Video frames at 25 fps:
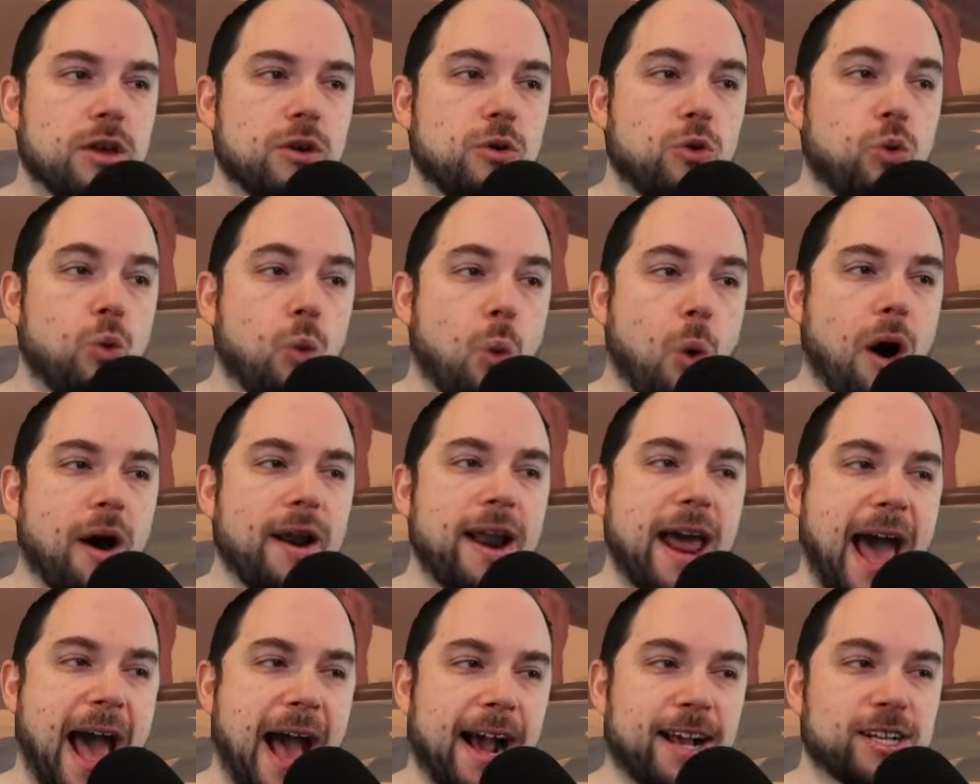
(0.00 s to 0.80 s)

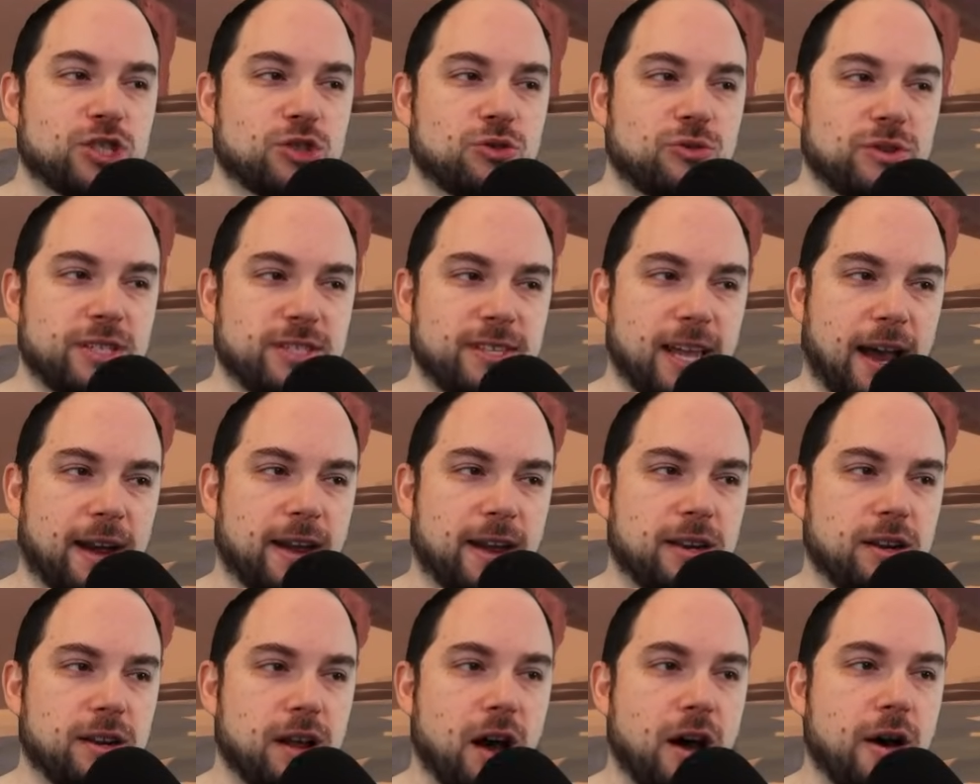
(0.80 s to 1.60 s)
1 extra
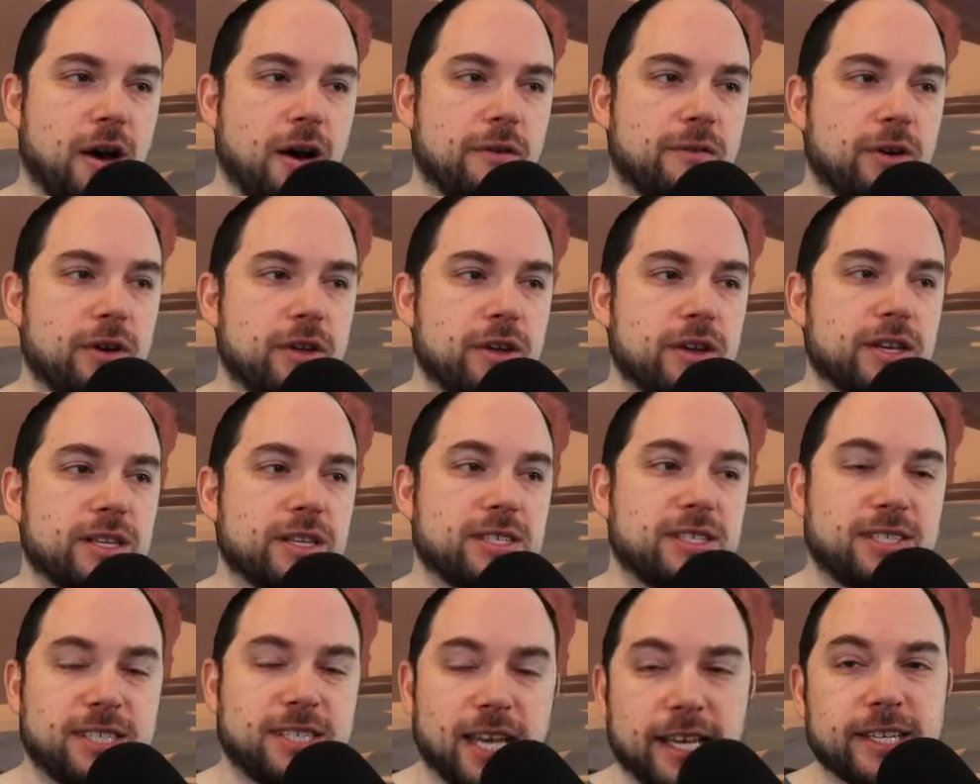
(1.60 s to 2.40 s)
second of
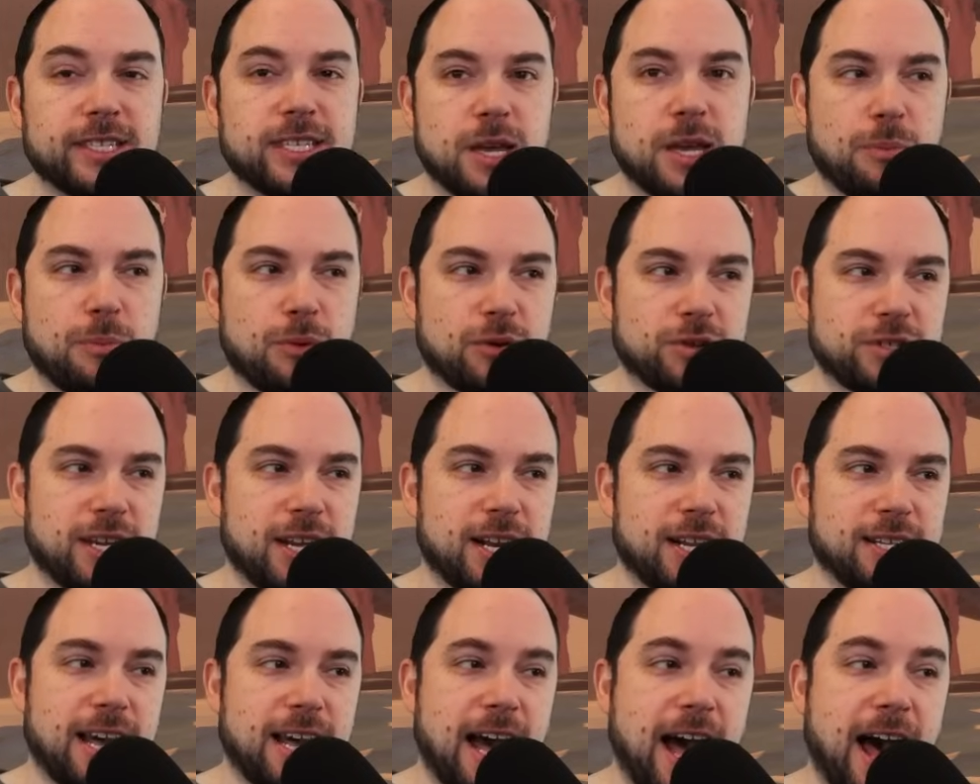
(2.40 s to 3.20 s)

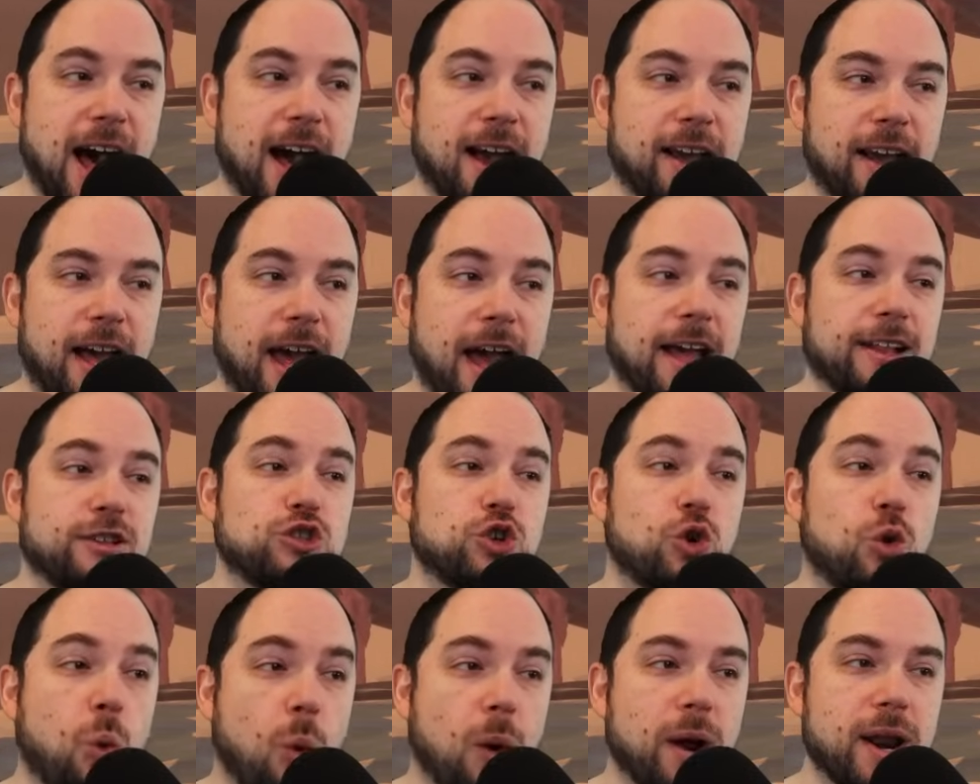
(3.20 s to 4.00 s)
60% attack and
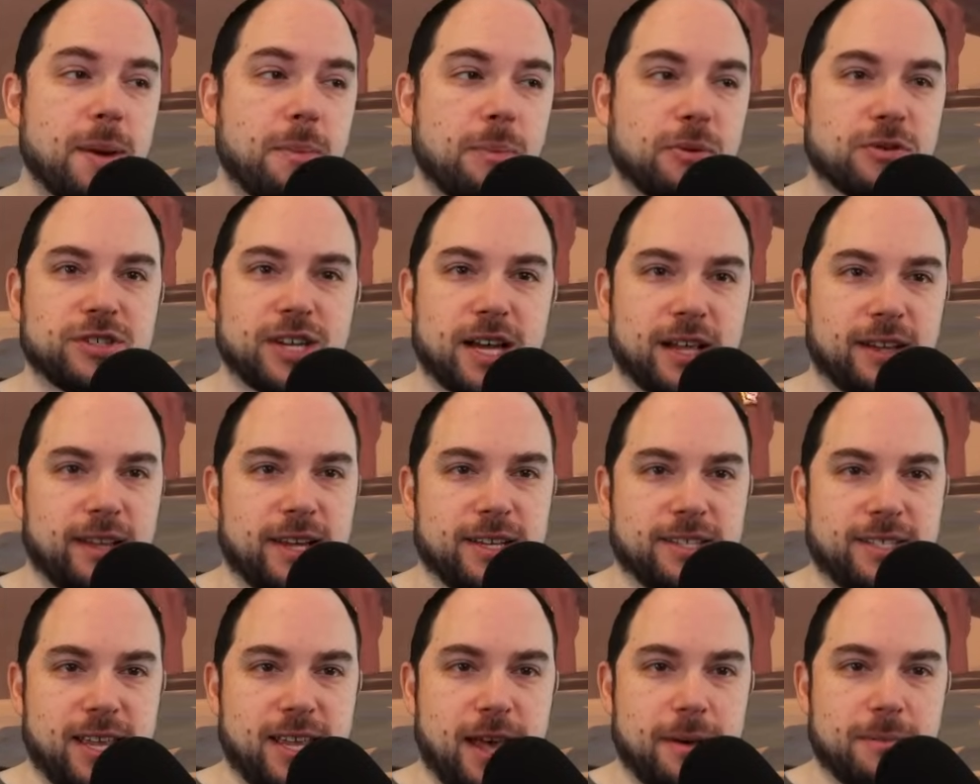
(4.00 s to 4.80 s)
20%
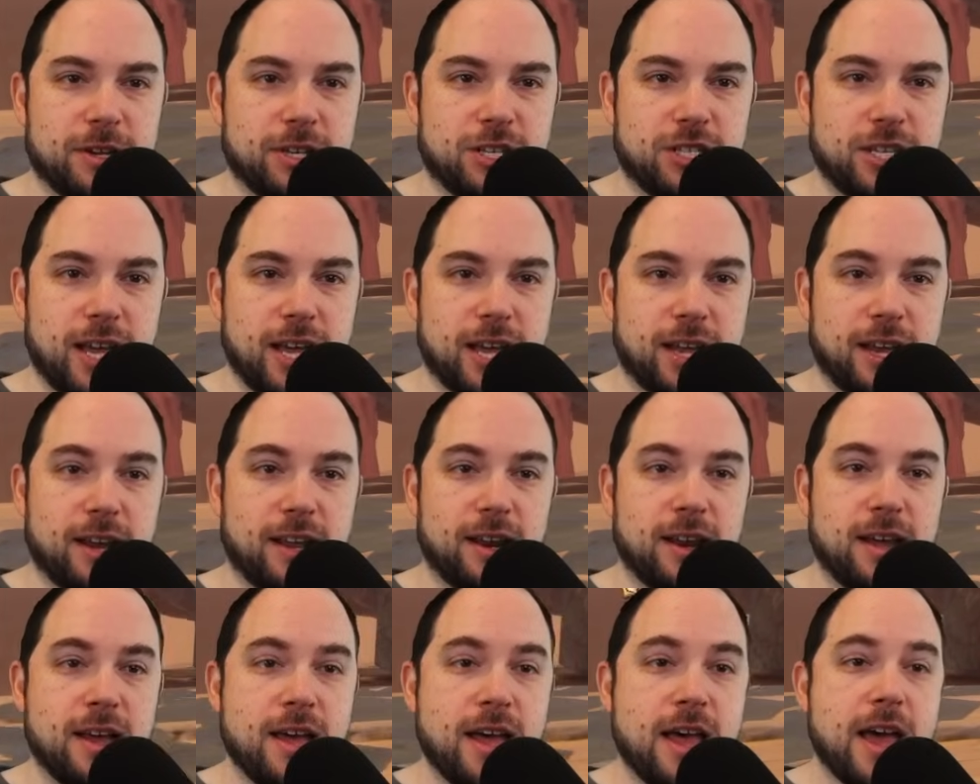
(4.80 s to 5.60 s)
less damage
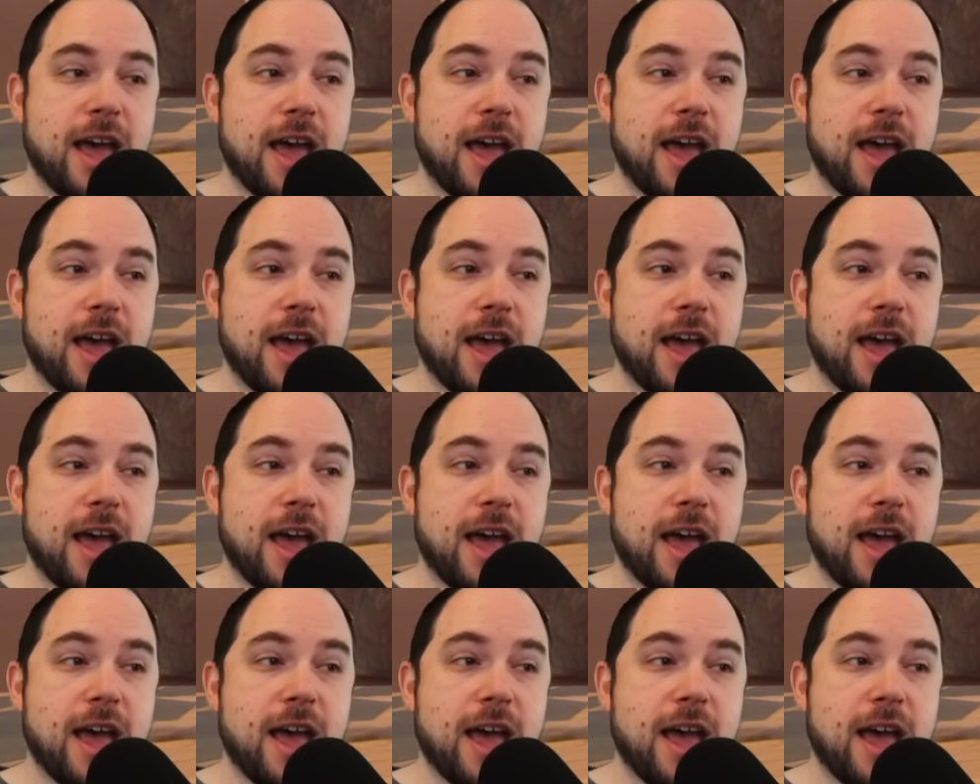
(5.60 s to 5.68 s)
taken,